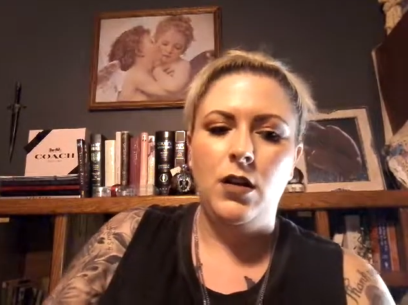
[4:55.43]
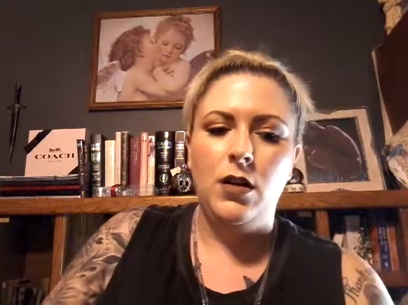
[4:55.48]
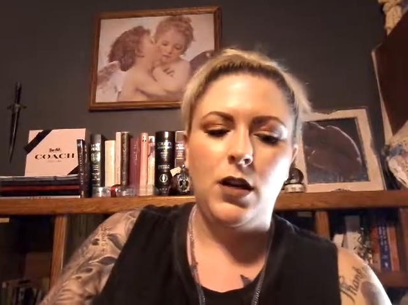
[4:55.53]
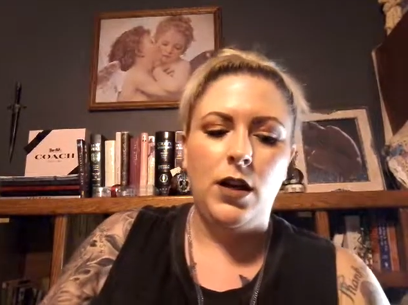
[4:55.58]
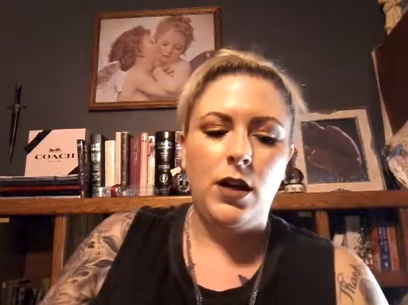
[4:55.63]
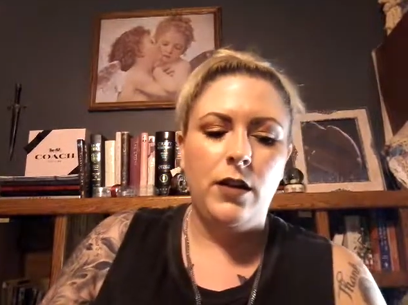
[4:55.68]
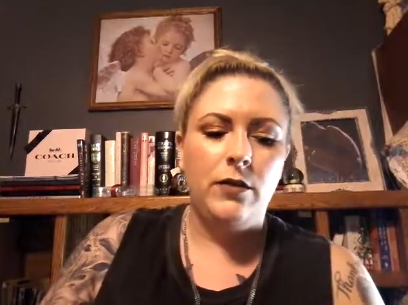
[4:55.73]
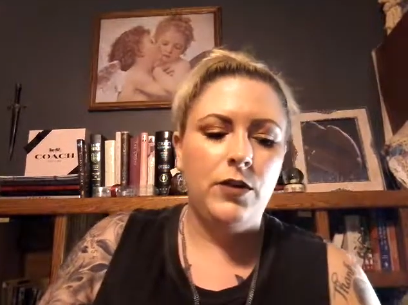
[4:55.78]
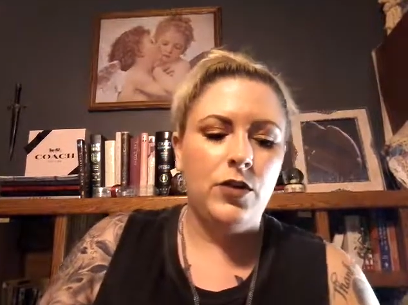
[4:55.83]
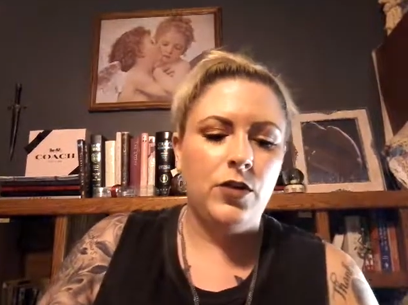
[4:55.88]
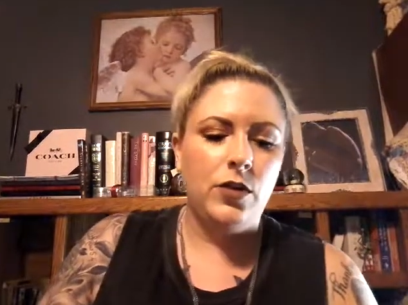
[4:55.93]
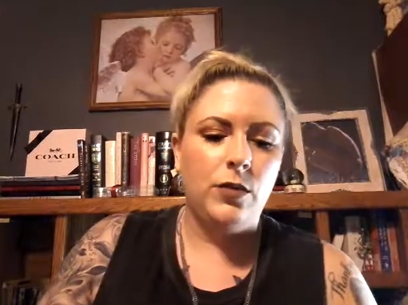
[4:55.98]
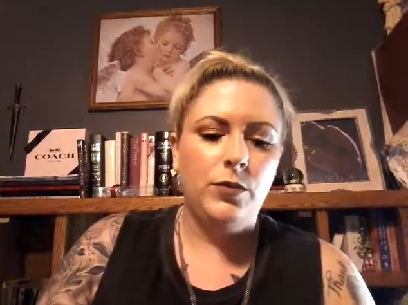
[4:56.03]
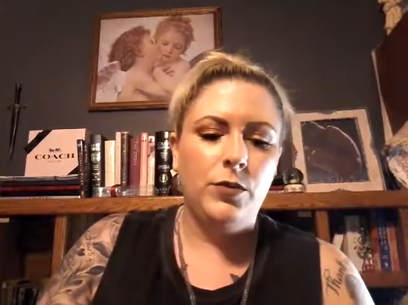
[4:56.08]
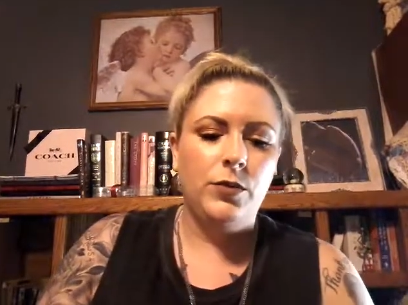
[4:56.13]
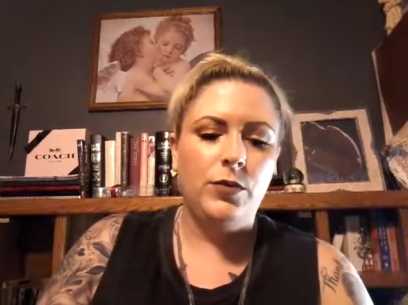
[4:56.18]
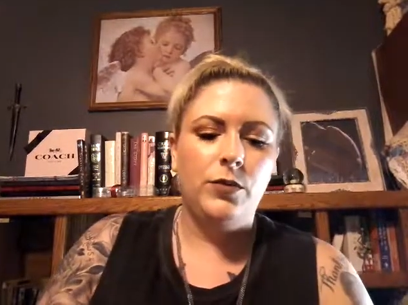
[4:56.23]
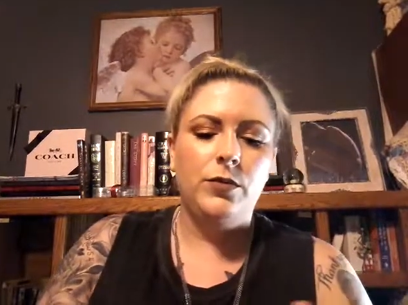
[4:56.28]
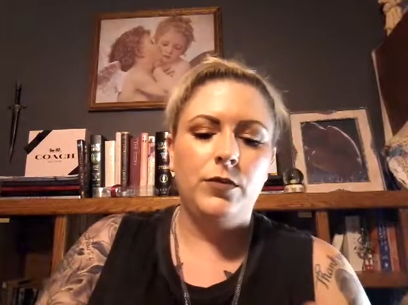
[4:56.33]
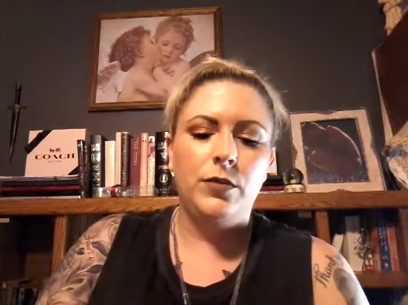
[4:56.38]
I have
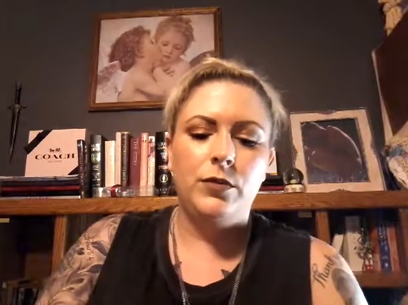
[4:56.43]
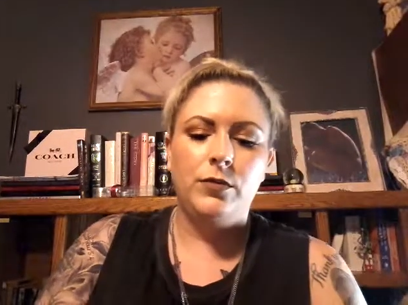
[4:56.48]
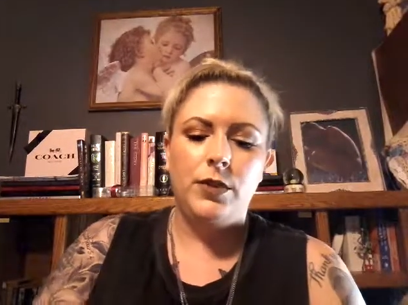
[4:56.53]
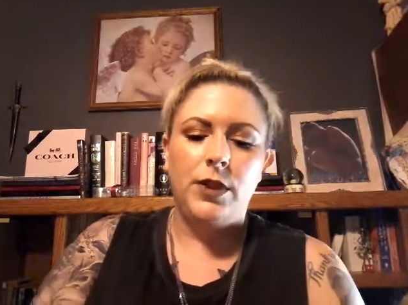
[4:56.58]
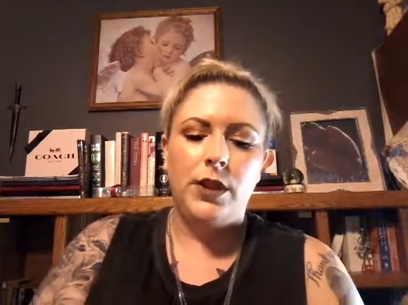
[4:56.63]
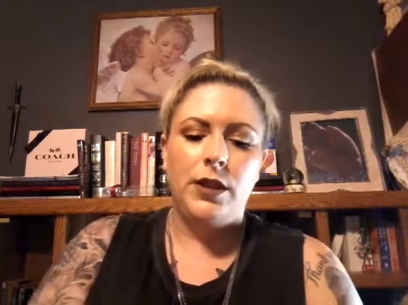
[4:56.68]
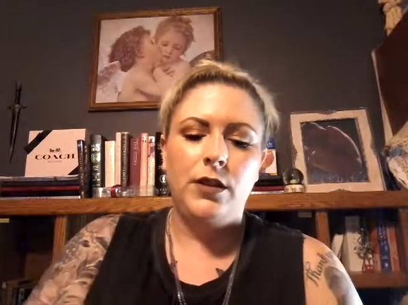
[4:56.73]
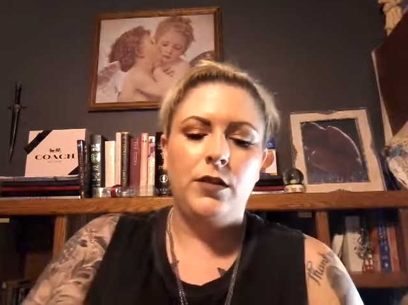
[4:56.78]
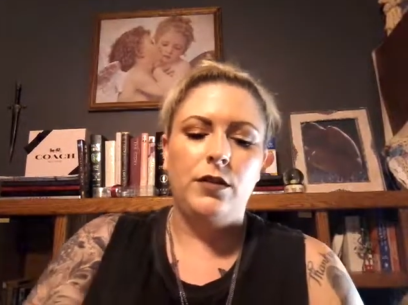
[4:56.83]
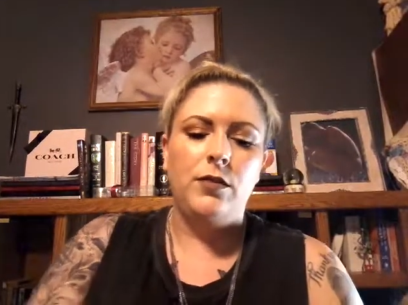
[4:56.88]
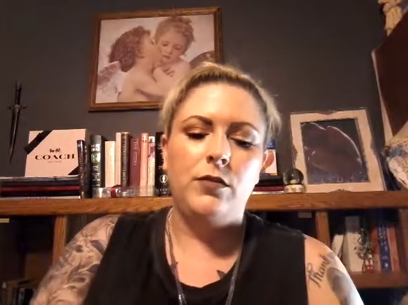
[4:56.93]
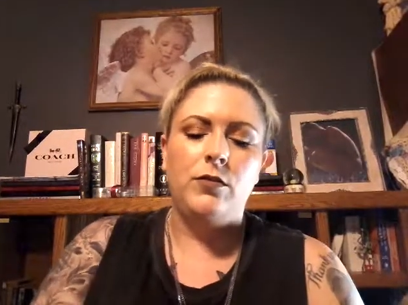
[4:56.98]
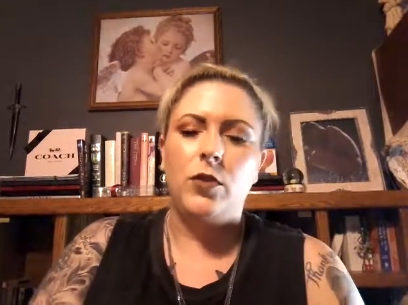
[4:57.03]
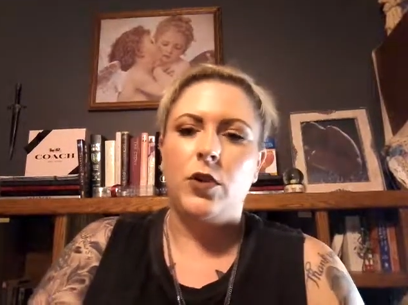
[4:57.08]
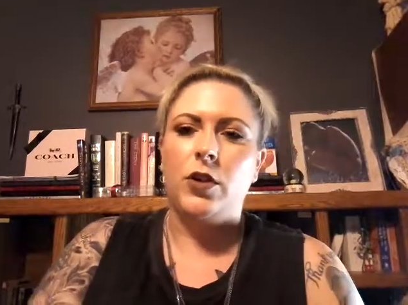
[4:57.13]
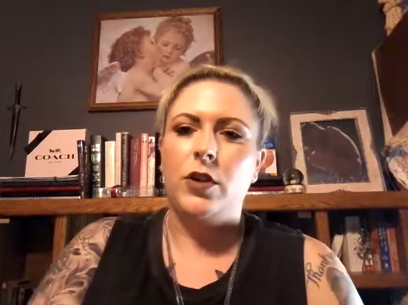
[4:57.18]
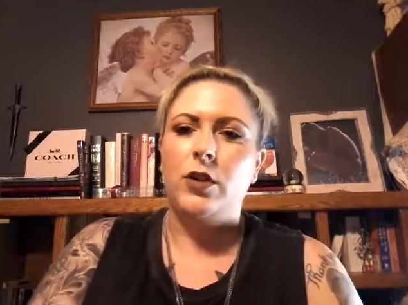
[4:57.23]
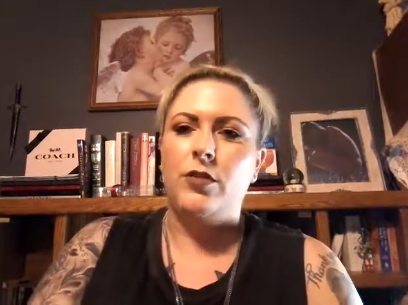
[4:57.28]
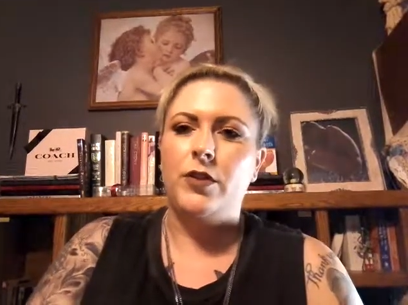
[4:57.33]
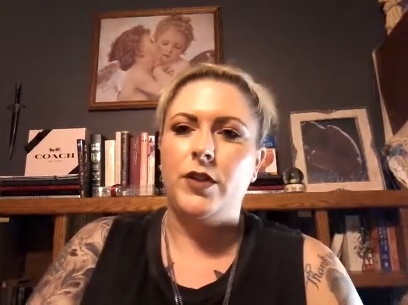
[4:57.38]
trouble kind of
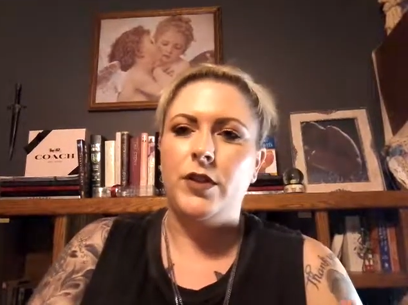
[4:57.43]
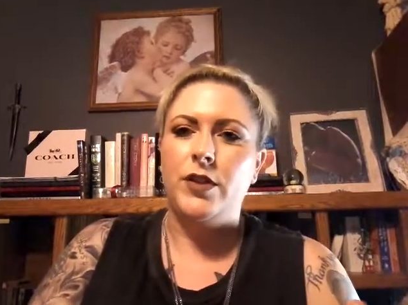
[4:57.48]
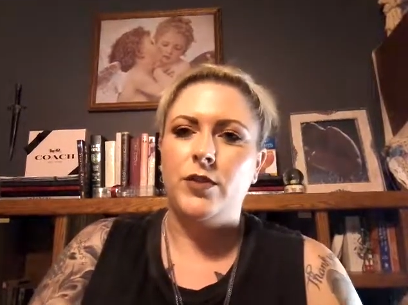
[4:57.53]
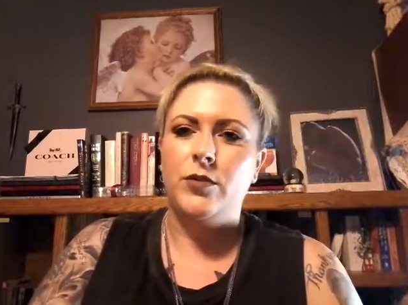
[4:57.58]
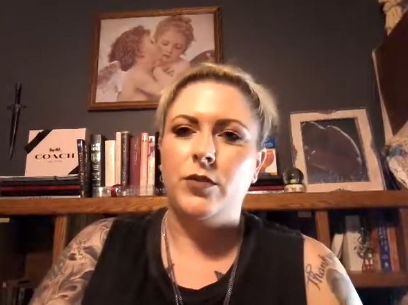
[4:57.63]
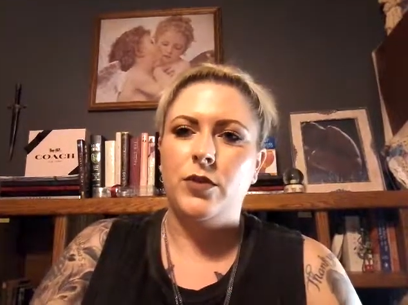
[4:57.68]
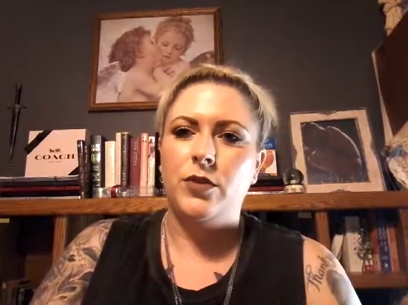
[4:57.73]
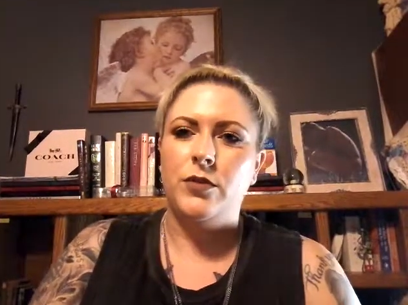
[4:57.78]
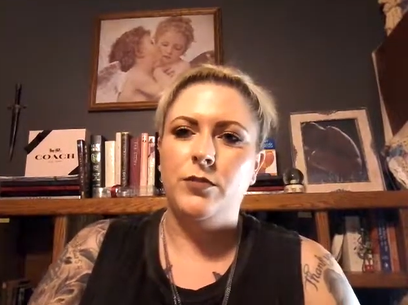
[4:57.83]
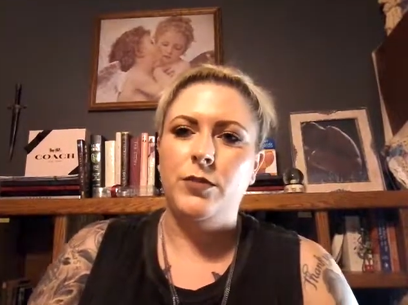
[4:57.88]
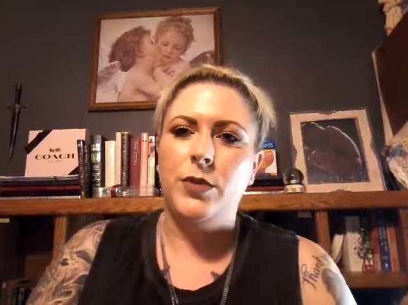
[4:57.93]
working with this one,